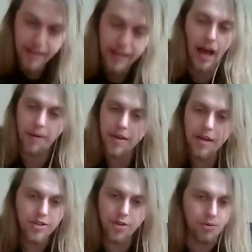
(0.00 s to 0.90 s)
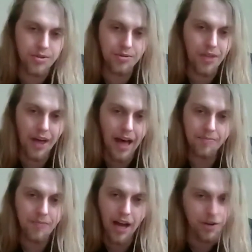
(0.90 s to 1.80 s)
yeah, don't do that.
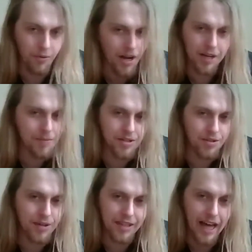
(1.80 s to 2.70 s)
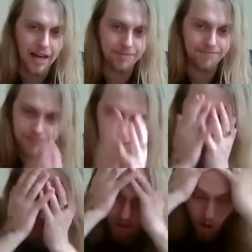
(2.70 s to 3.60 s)
I don't recommend doing that.
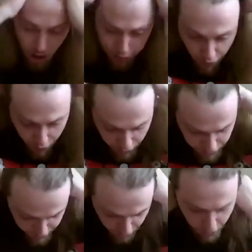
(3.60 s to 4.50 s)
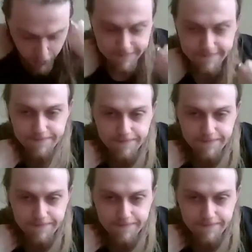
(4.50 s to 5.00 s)
It's awful. So